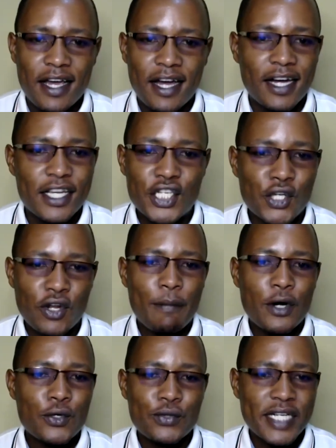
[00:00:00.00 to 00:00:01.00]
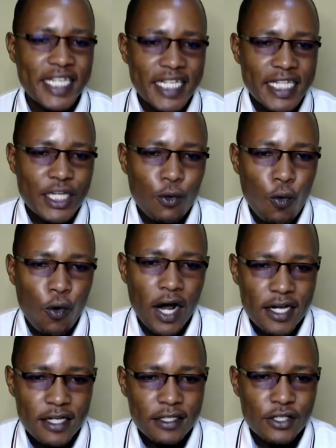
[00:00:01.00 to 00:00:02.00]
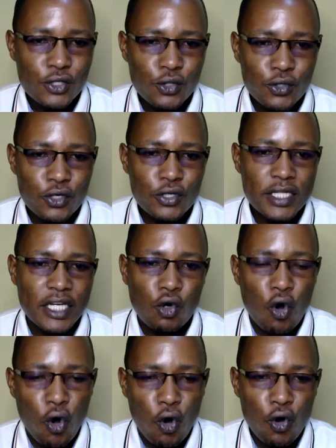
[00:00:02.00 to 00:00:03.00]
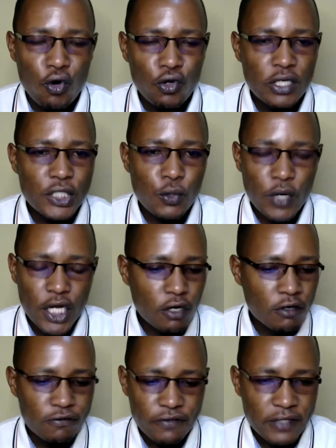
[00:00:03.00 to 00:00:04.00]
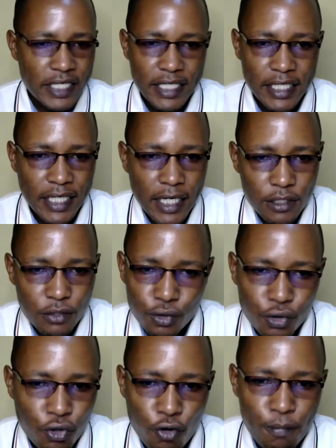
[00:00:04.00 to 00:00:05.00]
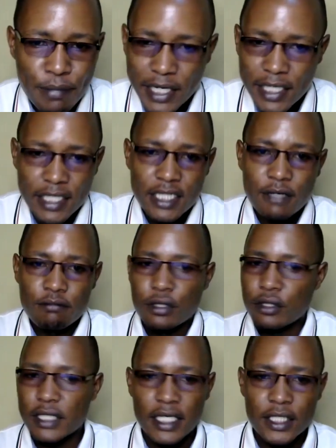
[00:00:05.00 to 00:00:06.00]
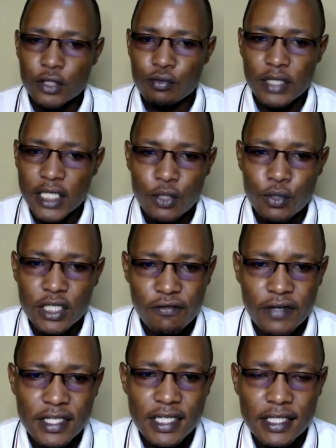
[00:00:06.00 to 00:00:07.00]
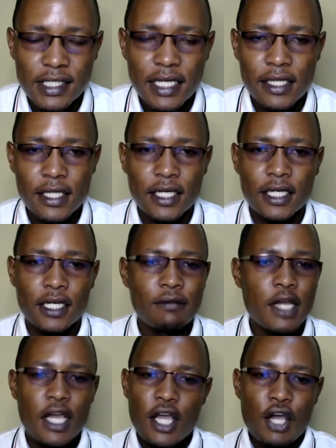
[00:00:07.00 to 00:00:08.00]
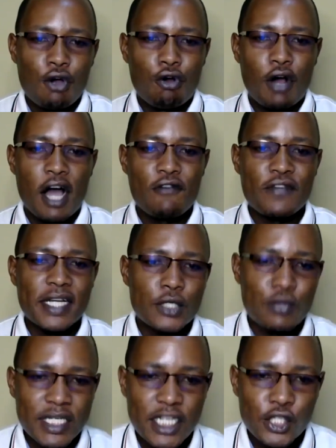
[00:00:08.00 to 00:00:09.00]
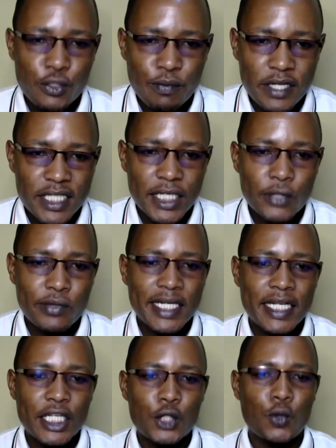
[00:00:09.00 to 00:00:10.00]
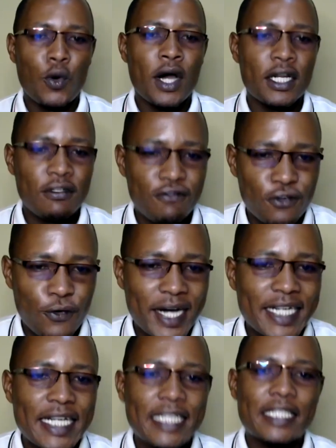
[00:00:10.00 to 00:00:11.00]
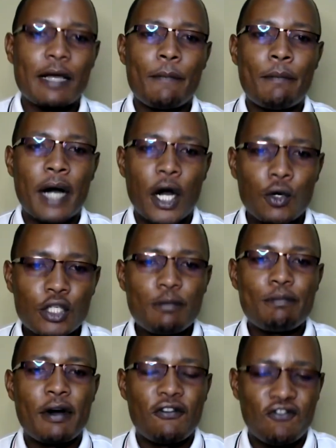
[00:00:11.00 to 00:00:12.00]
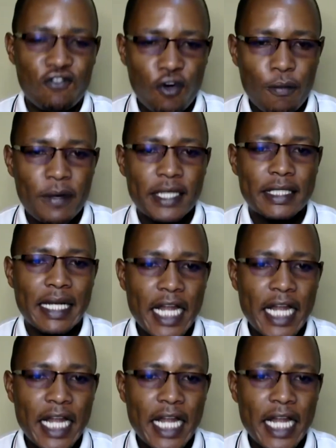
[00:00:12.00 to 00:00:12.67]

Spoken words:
It's not about reading the words, not the cold way of reading and, opening the book and reading whatever is inside there, or having a written speech and reading it word for word. It's about performance.